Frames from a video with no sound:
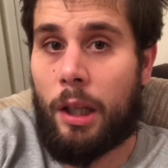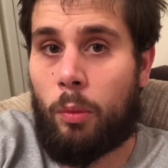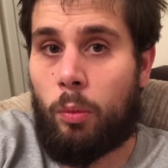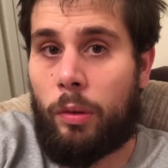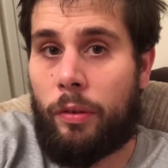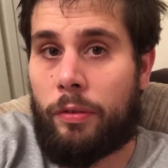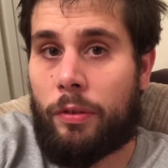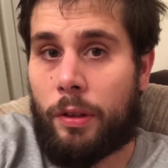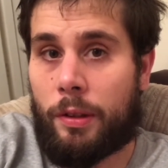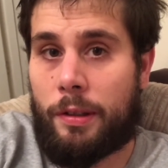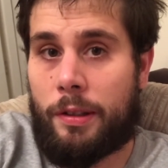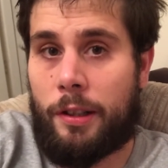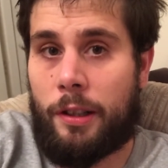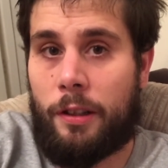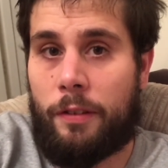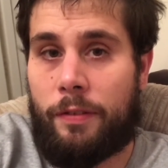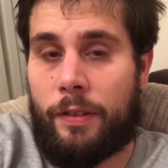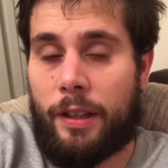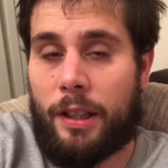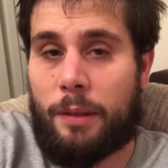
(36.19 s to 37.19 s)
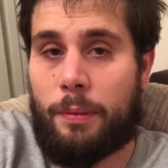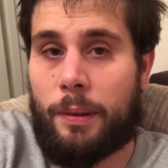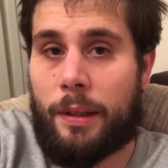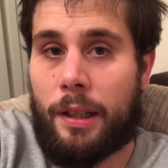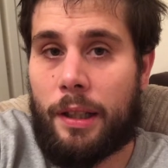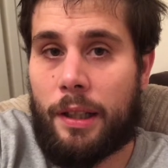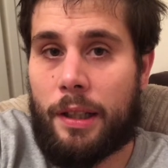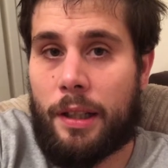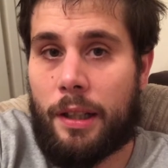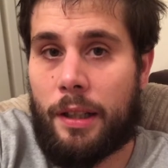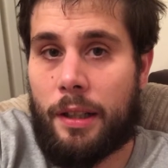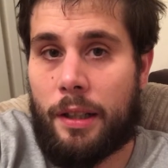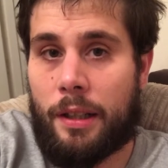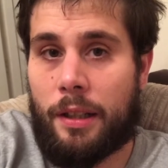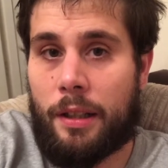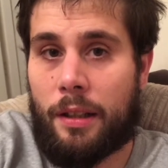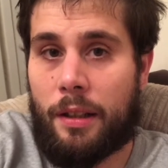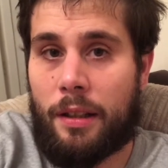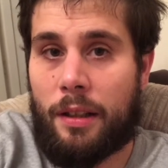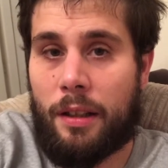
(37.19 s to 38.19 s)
We've got two things we're going to cook.